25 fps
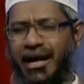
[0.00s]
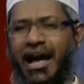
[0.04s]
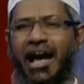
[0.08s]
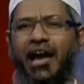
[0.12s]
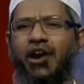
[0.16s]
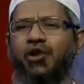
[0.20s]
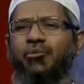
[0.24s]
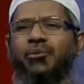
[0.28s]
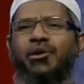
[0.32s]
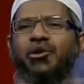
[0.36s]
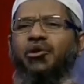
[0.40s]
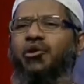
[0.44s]

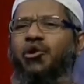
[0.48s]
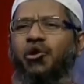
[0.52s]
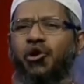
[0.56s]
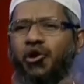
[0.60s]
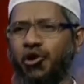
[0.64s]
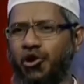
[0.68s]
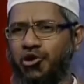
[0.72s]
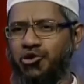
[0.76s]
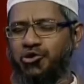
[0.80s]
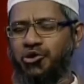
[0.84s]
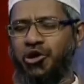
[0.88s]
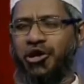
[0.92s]
I don't mind going
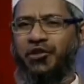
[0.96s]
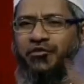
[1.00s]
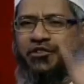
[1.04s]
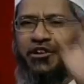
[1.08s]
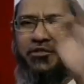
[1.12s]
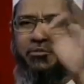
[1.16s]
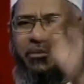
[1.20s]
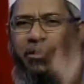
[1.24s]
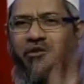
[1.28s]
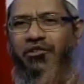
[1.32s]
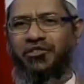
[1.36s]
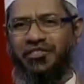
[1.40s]
on a show,
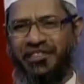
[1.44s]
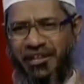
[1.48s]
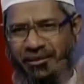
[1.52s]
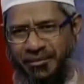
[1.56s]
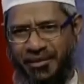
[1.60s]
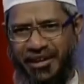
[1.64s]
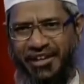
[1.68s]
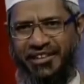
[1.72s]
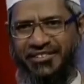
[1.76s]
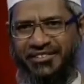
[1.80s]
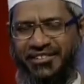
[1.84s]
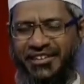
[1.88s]
even speak for 3
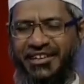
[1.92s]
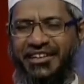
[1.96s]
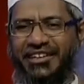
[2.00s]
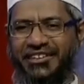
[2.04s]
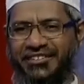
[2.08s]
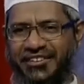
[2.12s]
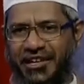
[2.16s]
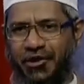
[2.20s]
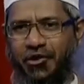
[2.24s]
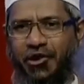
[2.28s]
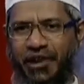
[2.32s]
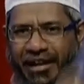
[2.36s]
minutes,
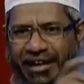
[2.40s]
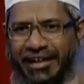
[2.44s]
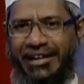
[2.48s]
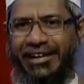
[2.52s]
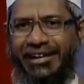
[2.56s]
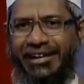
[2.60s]
saying, okay,